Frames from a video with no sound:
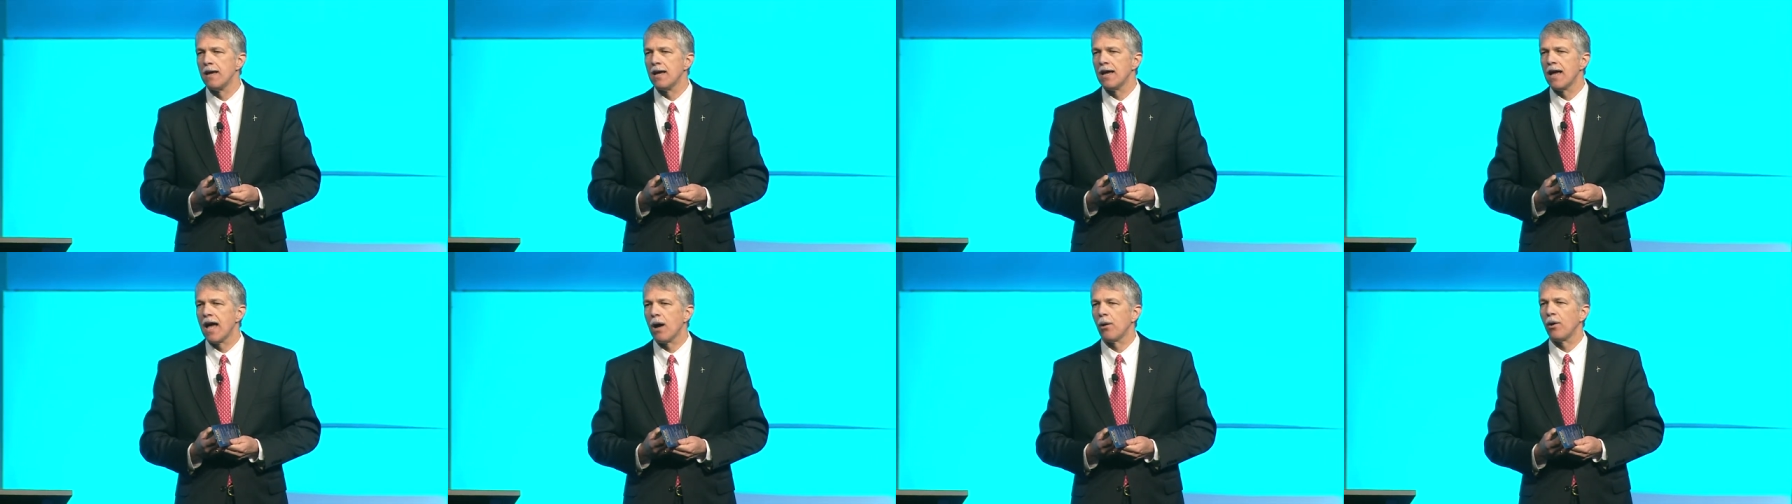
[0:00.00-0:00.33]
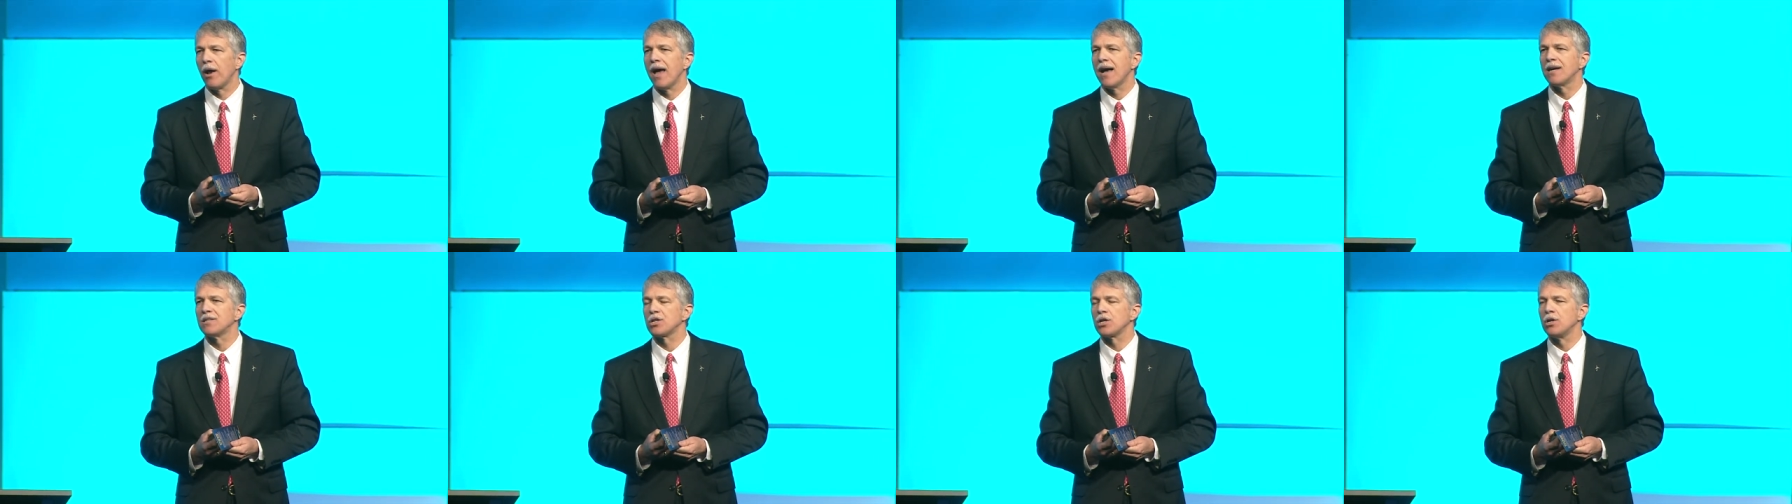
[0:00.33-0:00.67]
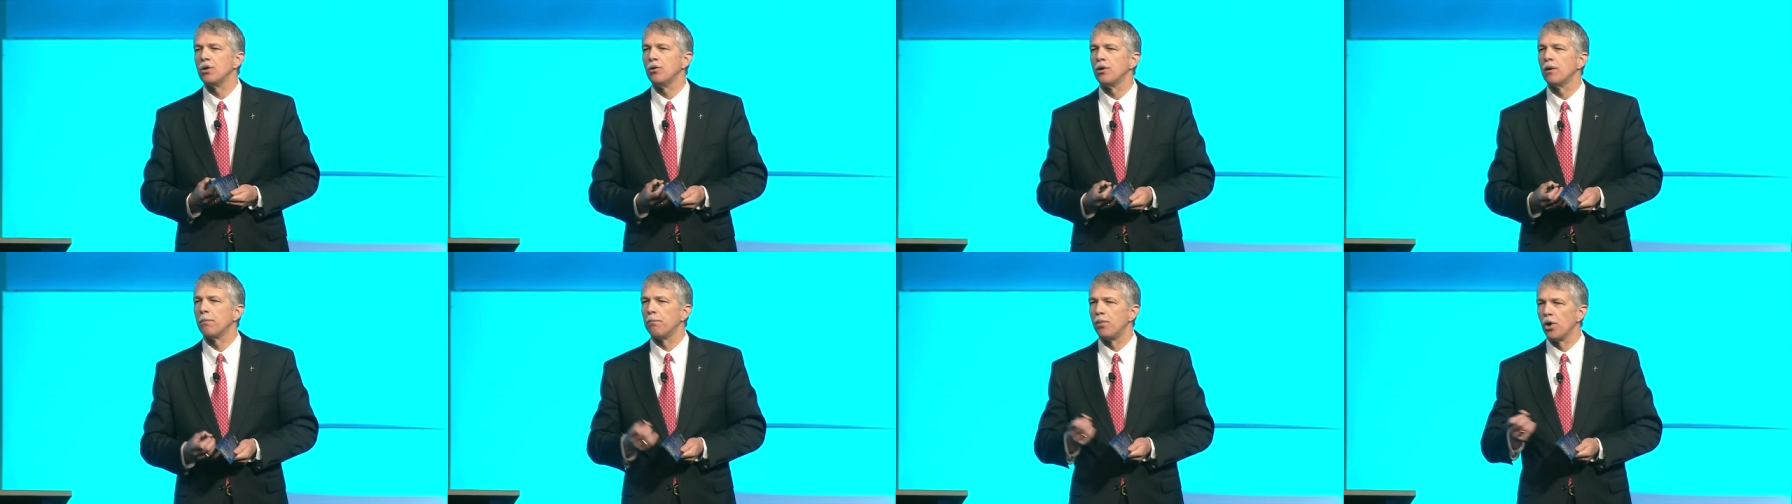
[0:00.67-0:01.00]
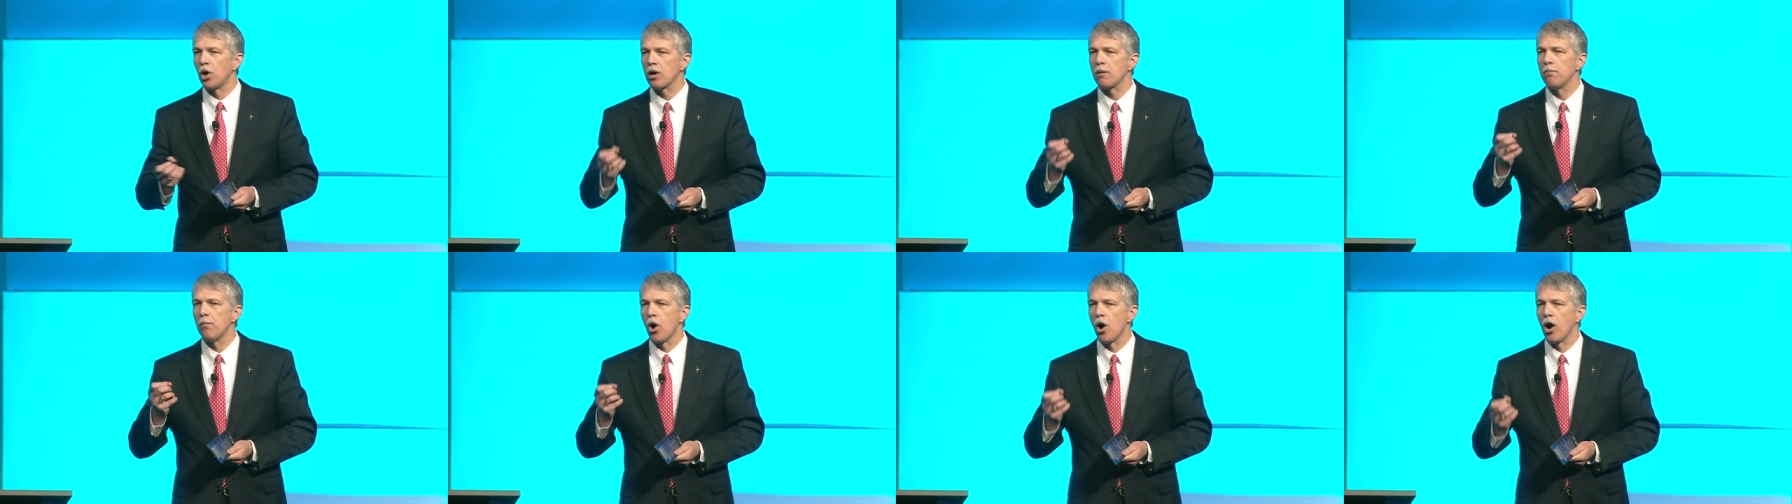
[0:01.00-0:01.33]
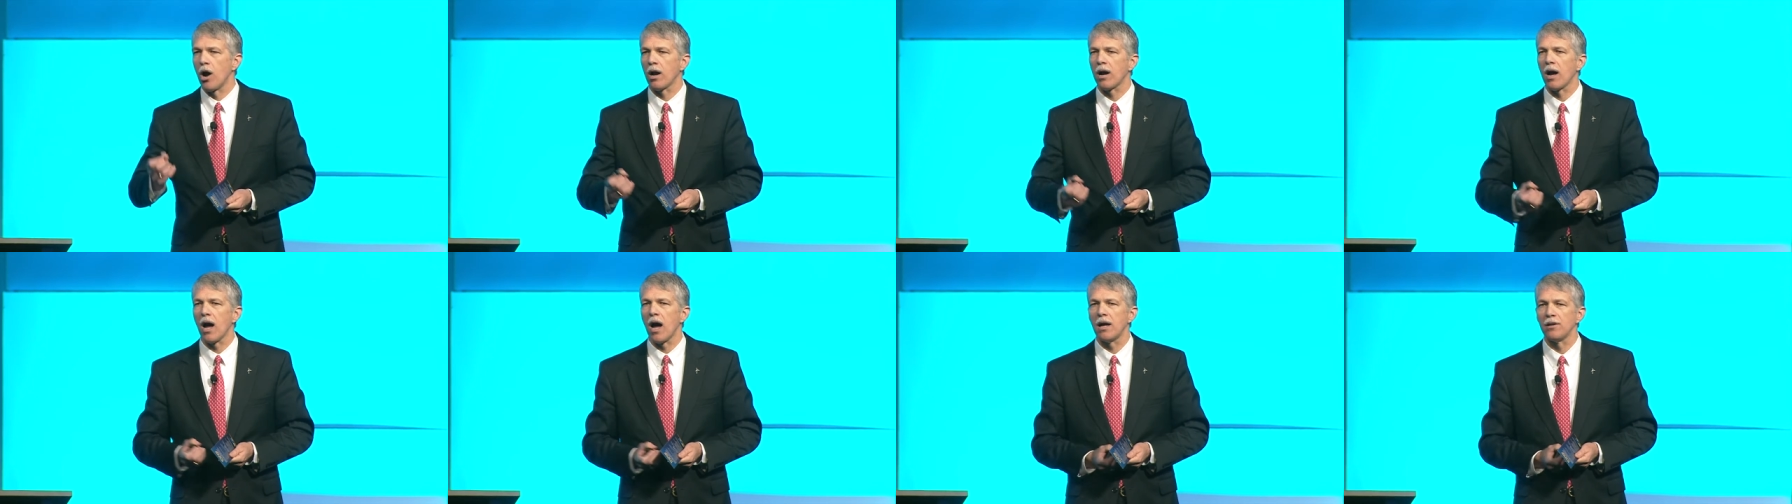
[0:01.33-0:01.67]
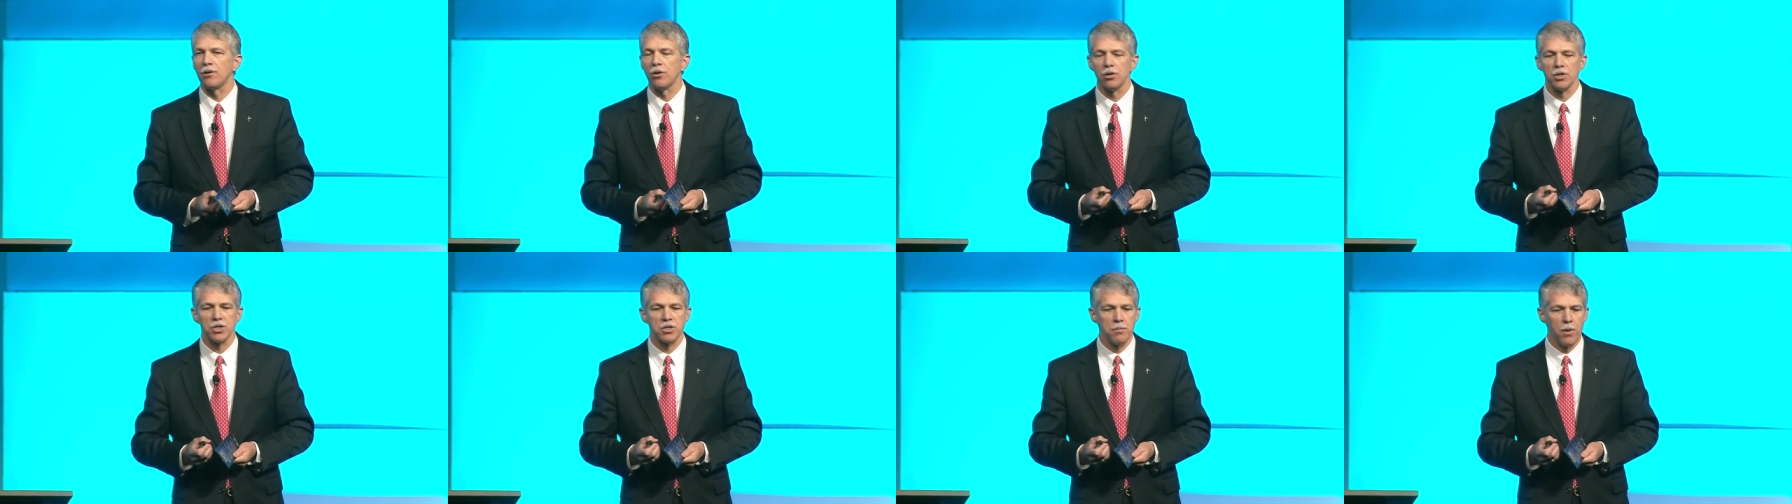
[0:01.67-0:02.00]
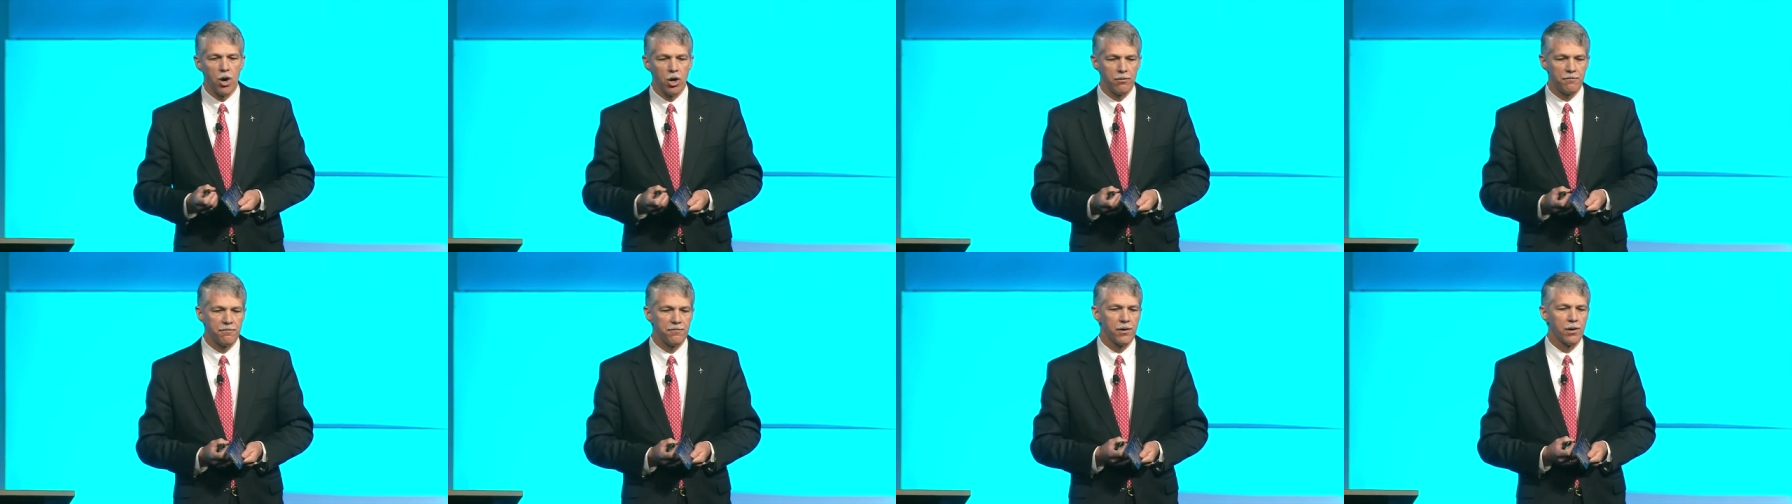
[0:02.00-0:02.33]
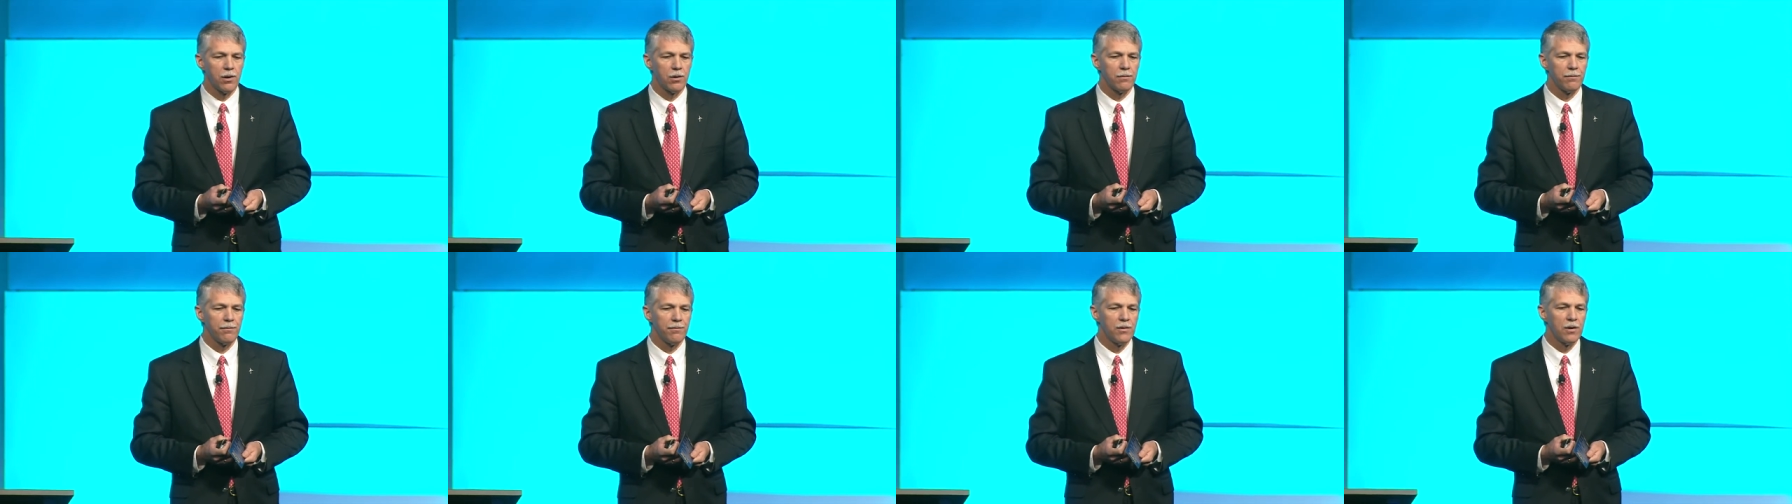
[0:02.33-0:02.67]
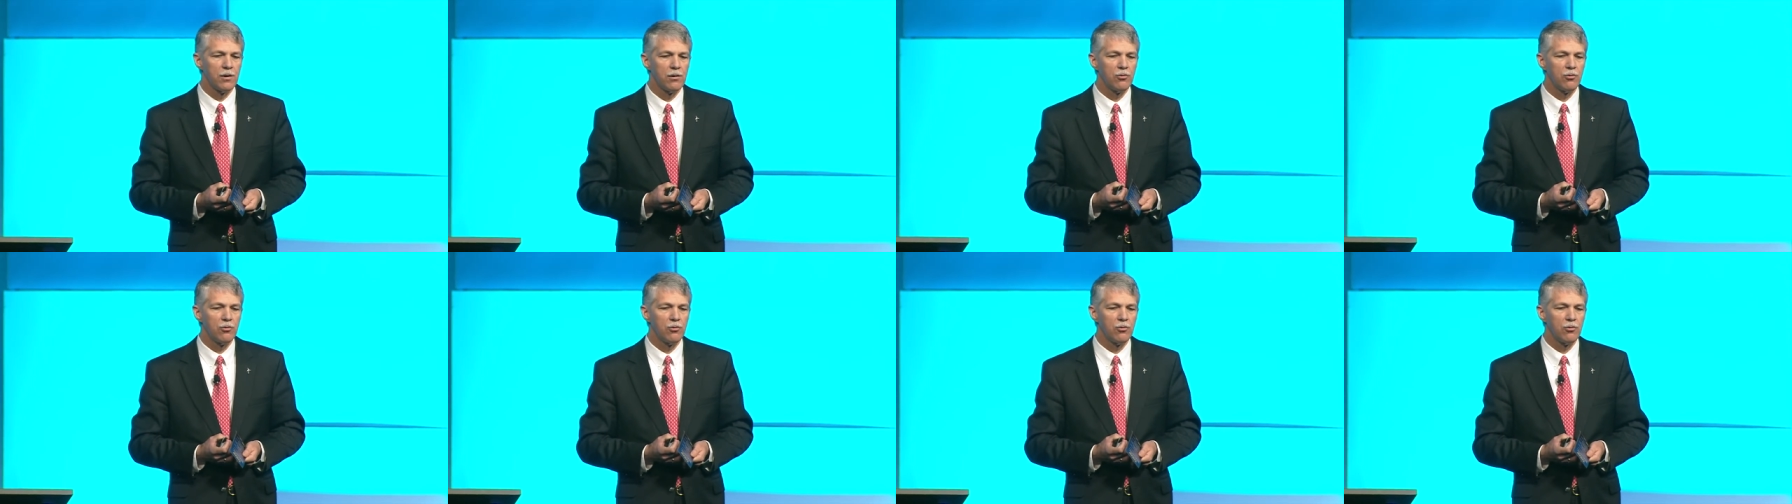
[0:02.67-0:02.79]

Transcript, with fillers: I would ask you to bookmark on your smartphone